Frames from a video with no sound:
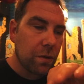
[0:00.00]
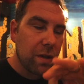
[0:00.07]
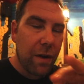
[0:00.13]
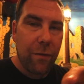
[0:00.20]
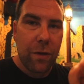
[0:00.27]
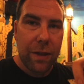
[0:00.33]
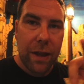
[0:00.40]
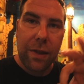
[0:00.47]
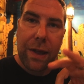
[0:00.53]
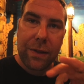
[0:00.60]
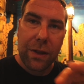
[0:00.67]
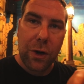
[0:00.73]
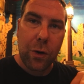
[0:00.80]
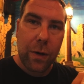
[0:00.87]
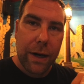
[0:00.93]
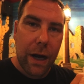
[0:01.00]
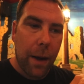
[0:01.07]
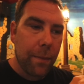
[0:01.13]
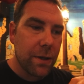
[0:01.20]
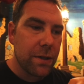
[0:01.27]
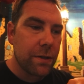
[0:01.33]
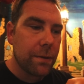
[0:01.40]
different than like the Greek
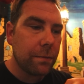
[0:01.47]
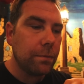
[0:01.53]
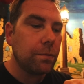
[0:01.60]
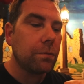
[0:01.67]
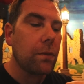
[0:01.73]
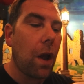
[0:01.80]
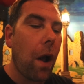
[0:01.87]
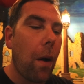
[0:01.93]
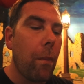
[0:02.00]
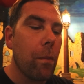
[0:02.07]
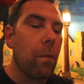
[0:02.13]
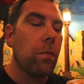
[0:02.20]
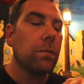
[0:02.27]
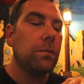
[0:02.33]
hummus. Um,